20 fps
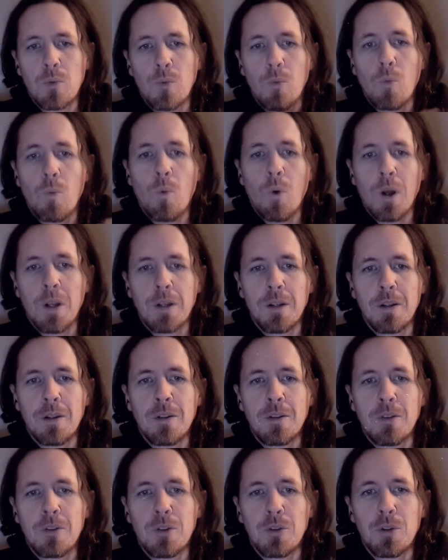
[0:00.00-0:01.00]
One
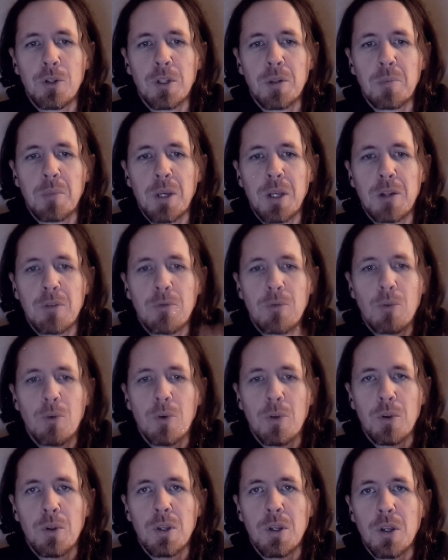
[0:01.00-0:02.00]
you get paid
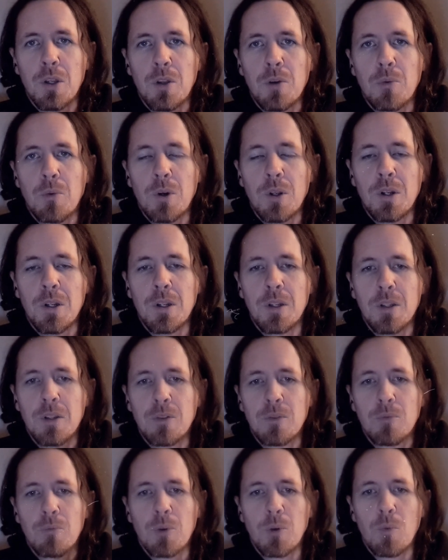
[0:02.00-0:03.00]
for, the other one
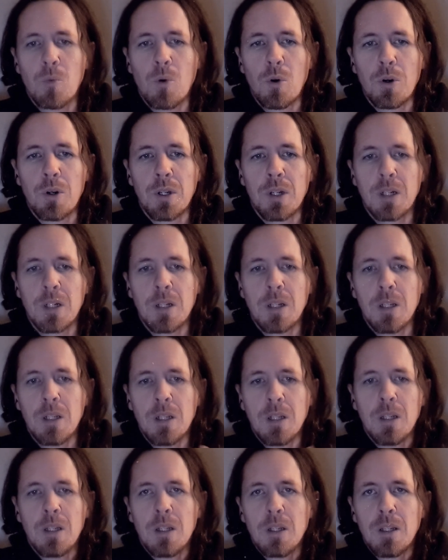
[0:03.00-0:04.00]
is rewarding
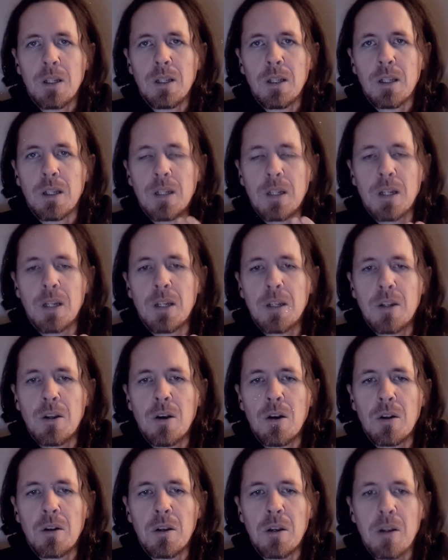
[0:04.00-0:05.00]
in a
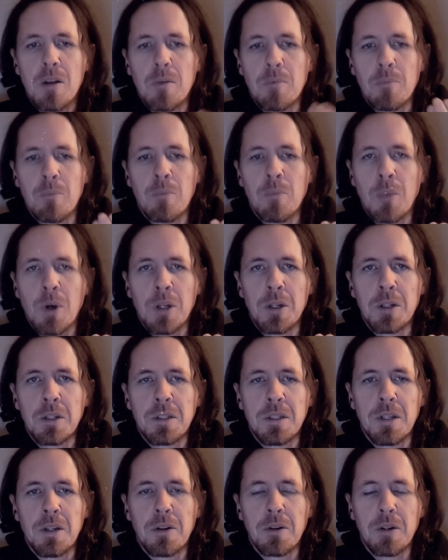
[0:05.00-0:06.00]

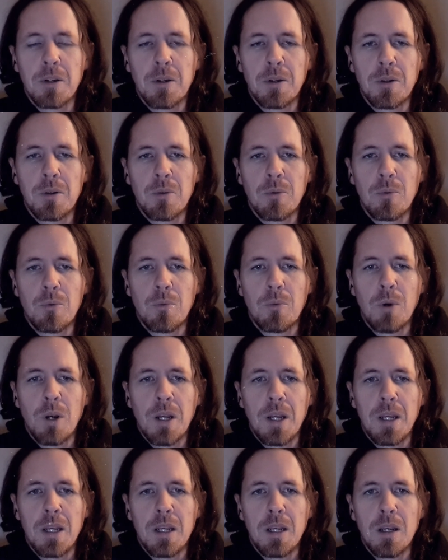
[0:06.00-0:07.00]
non-monetary
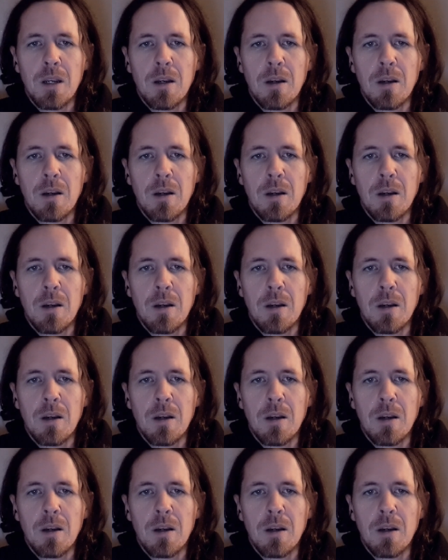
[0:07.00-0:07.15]
way.